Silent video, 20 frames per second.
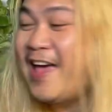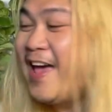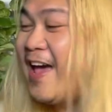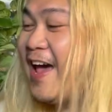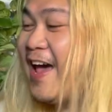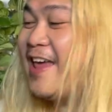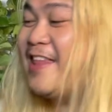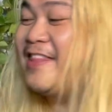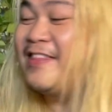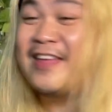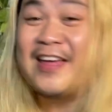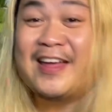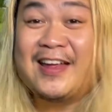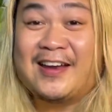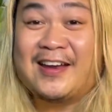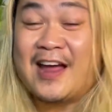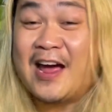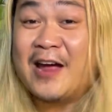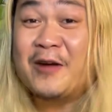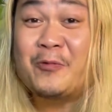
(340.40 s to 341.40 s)
and
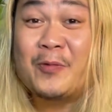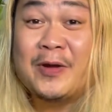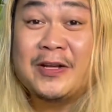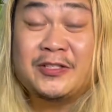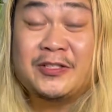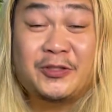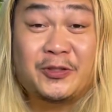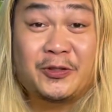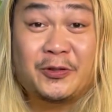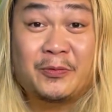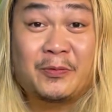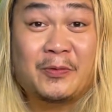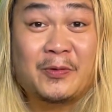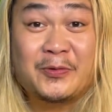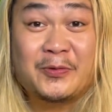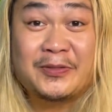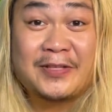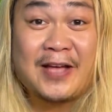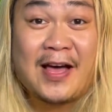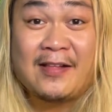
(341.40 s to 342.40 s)
then I went to
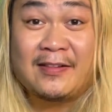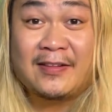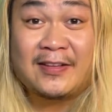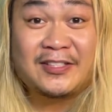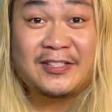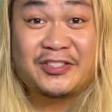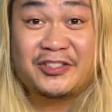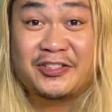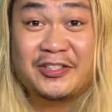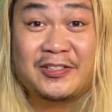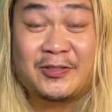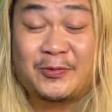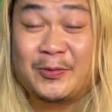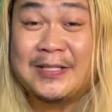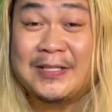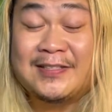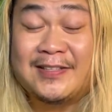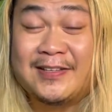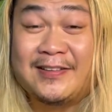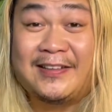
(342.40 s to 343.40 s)
Rosales just
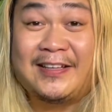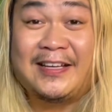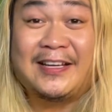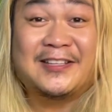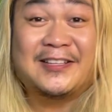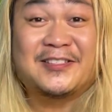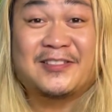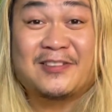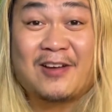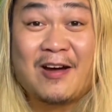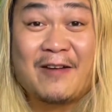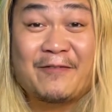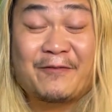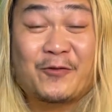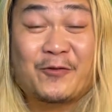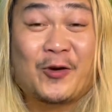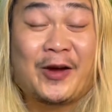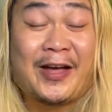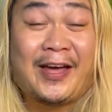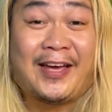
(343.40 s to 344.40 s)
recently and saw it
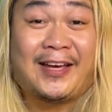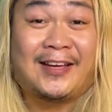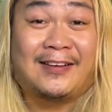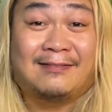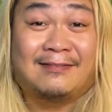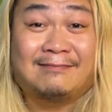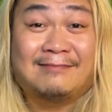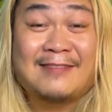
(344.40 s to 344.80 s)
for $8.